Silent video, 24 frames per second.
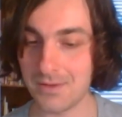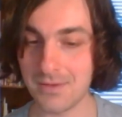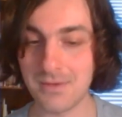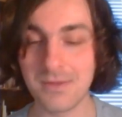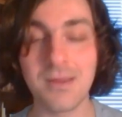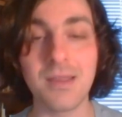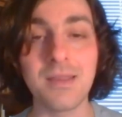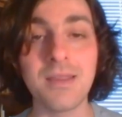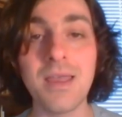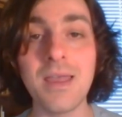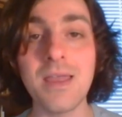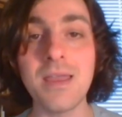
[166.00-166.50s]

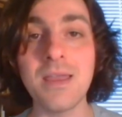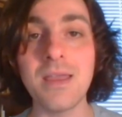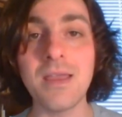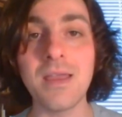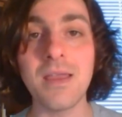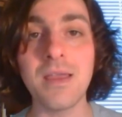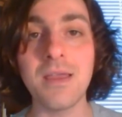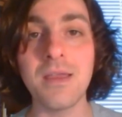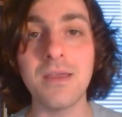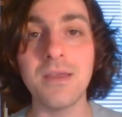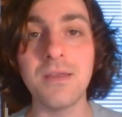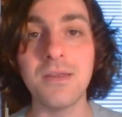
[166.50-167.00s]
Today
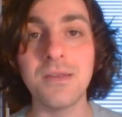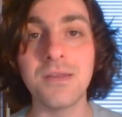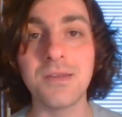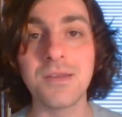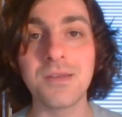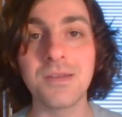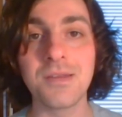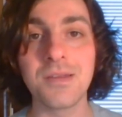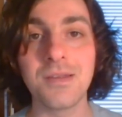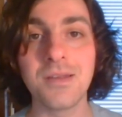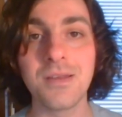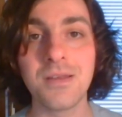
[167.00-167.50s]

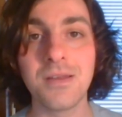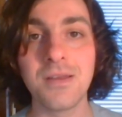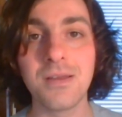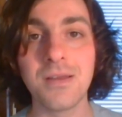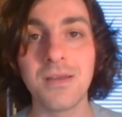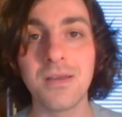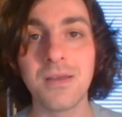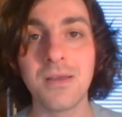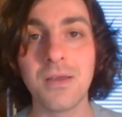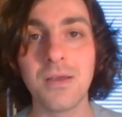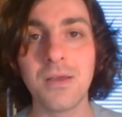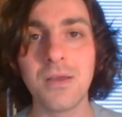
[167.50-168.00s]
is
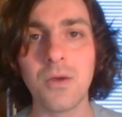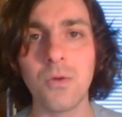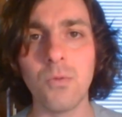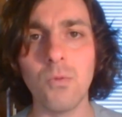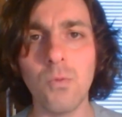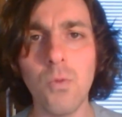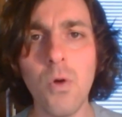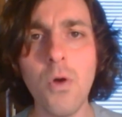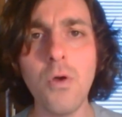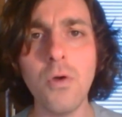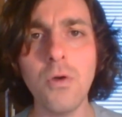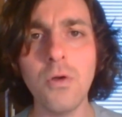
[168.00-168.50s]

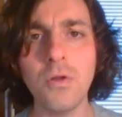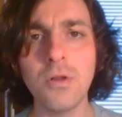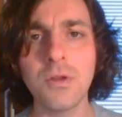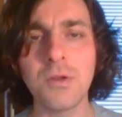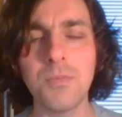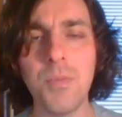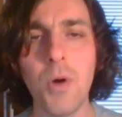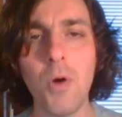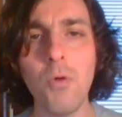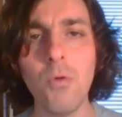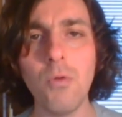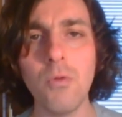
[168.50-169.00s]
World
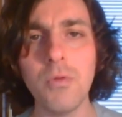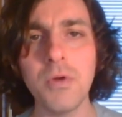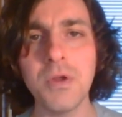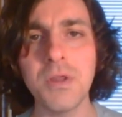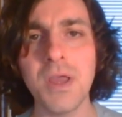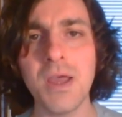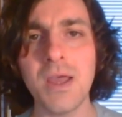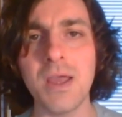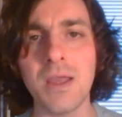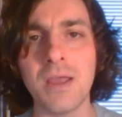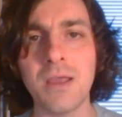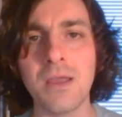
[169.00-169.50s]
Poetry
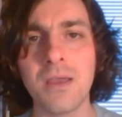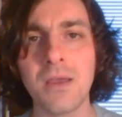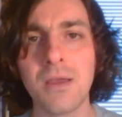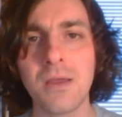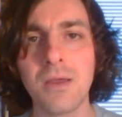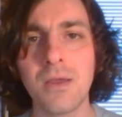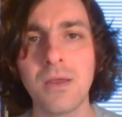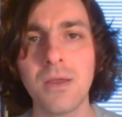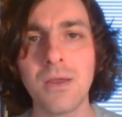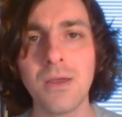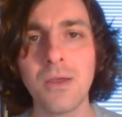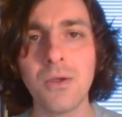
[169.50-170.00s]
Day.
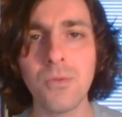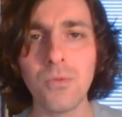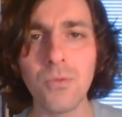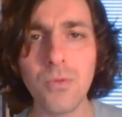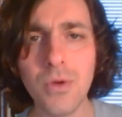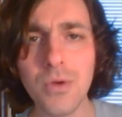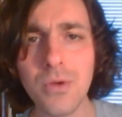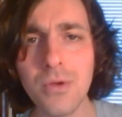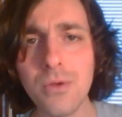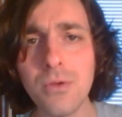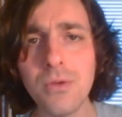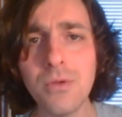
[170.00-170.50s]

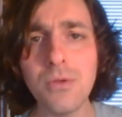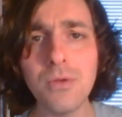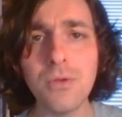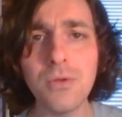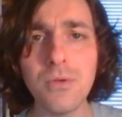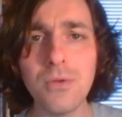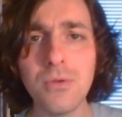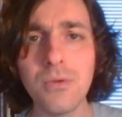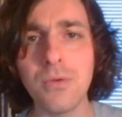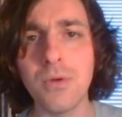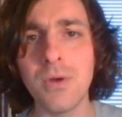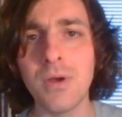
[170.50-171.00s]

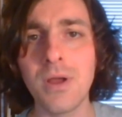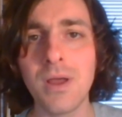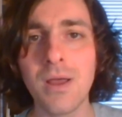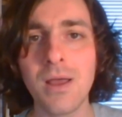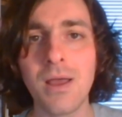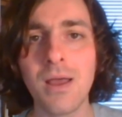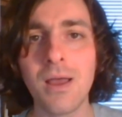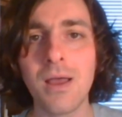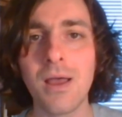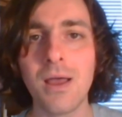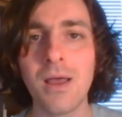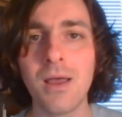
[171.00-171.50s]
Woo!
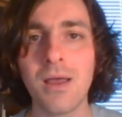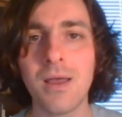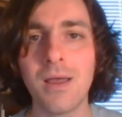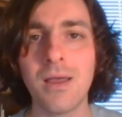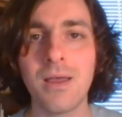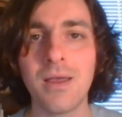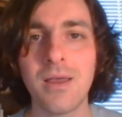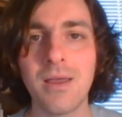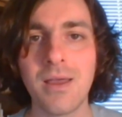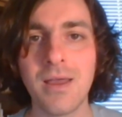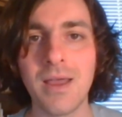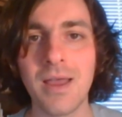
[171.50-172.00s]

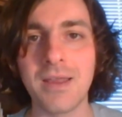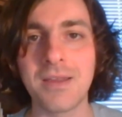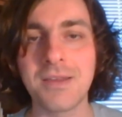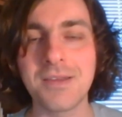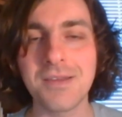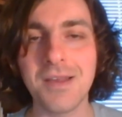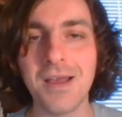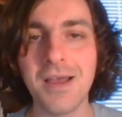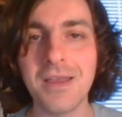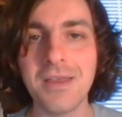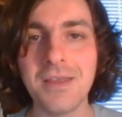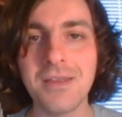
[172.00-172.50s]

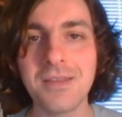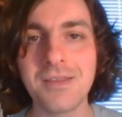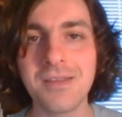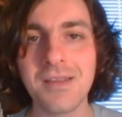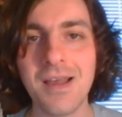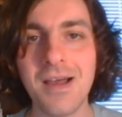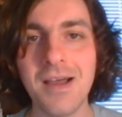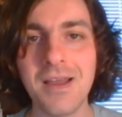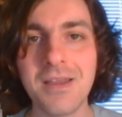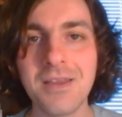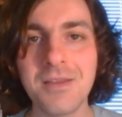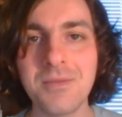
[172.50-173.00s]
Exciting
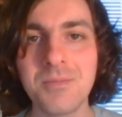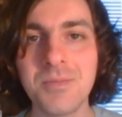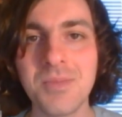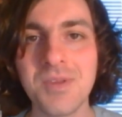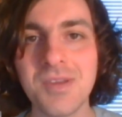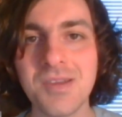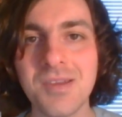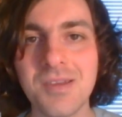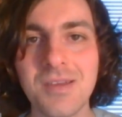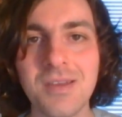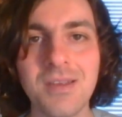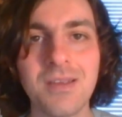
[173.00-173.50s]

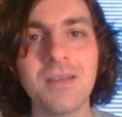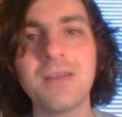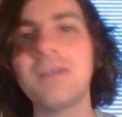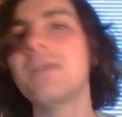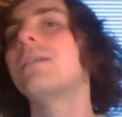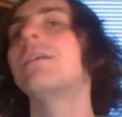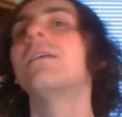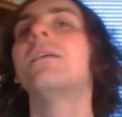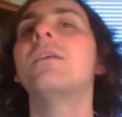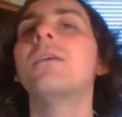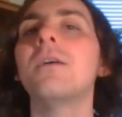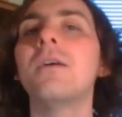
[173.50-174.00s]
times.
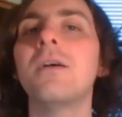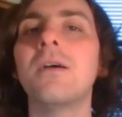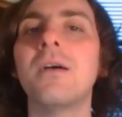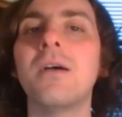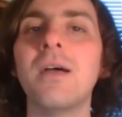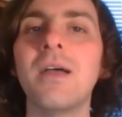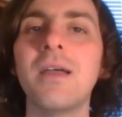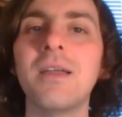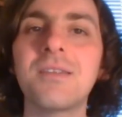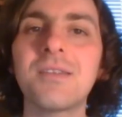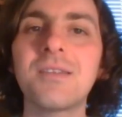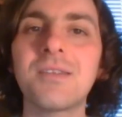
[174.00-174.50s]

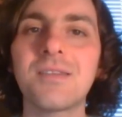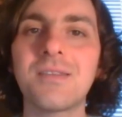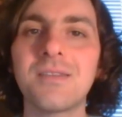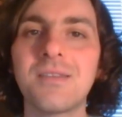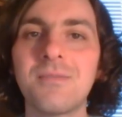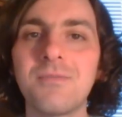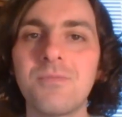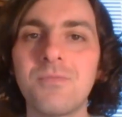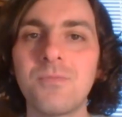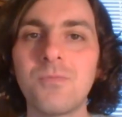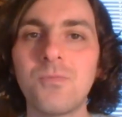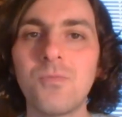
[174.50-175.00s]
It's
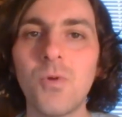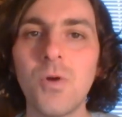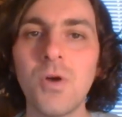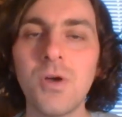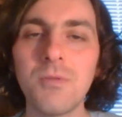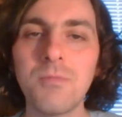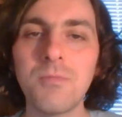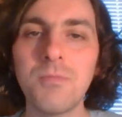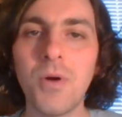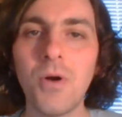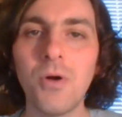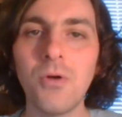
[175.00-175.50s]

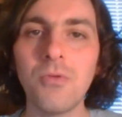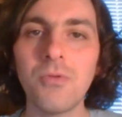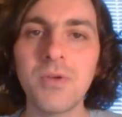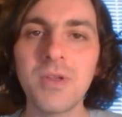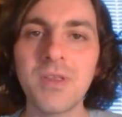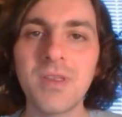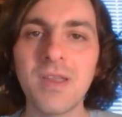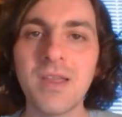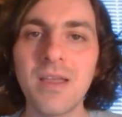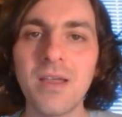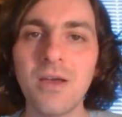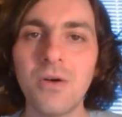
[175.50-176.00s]
World Poetry
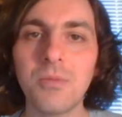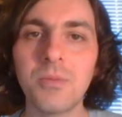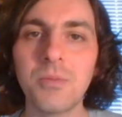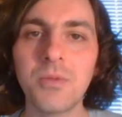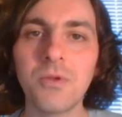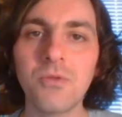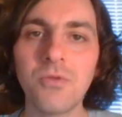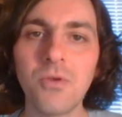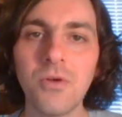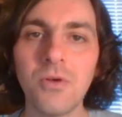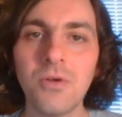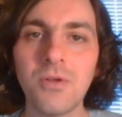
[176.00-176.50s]
Day. I hope
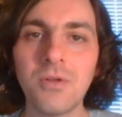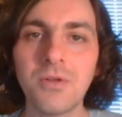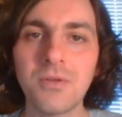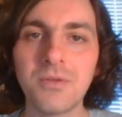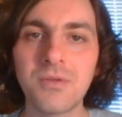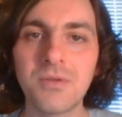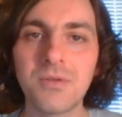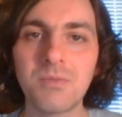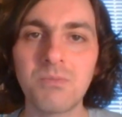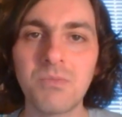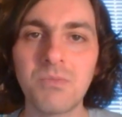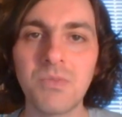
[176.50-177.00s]
you're all
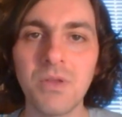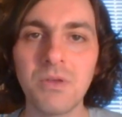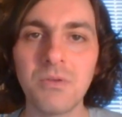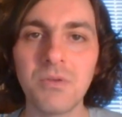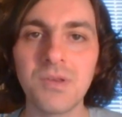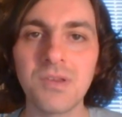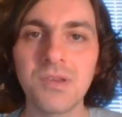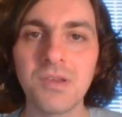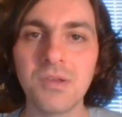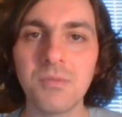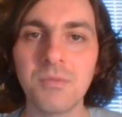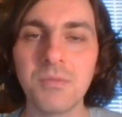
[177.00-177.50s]
doing
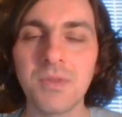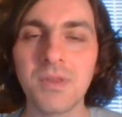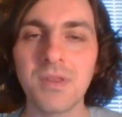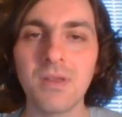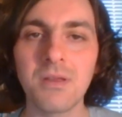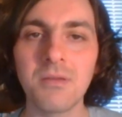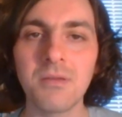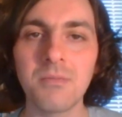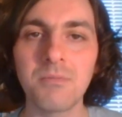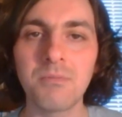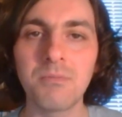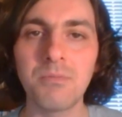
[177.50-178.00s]

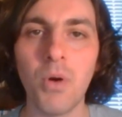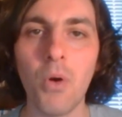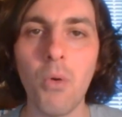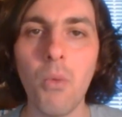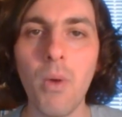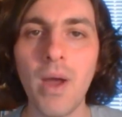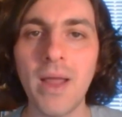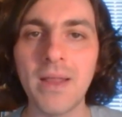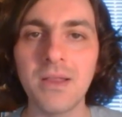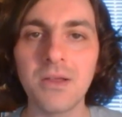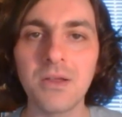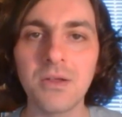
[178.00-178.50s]
something
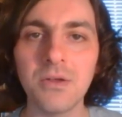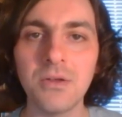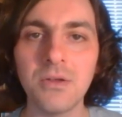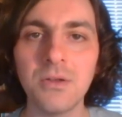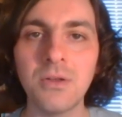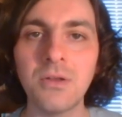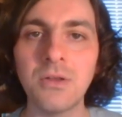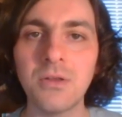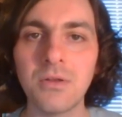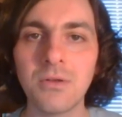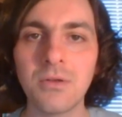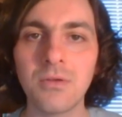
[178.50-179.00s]

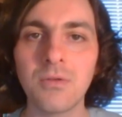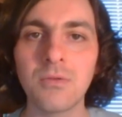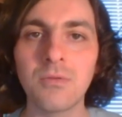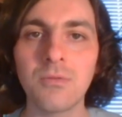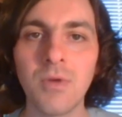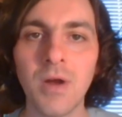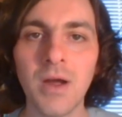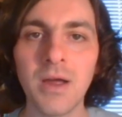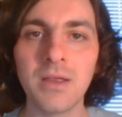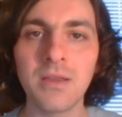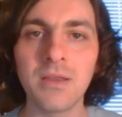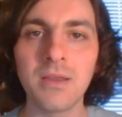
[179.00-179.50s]
poetical
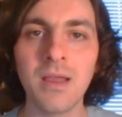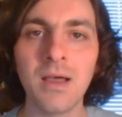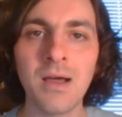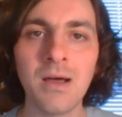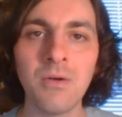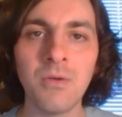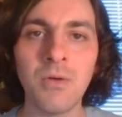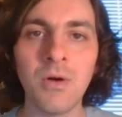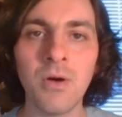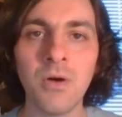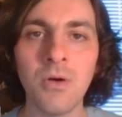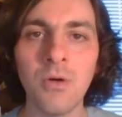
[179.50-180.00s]
right
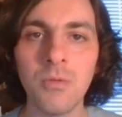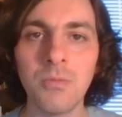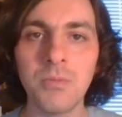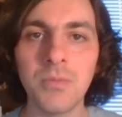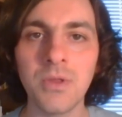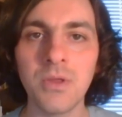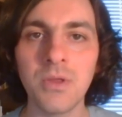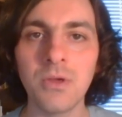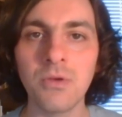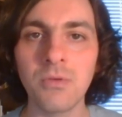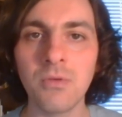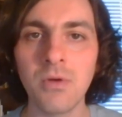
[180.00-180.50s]
now. I hope
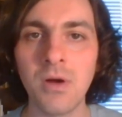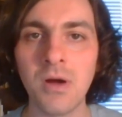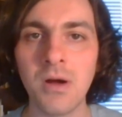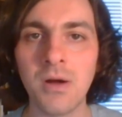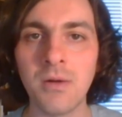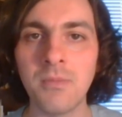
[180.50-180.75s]
you're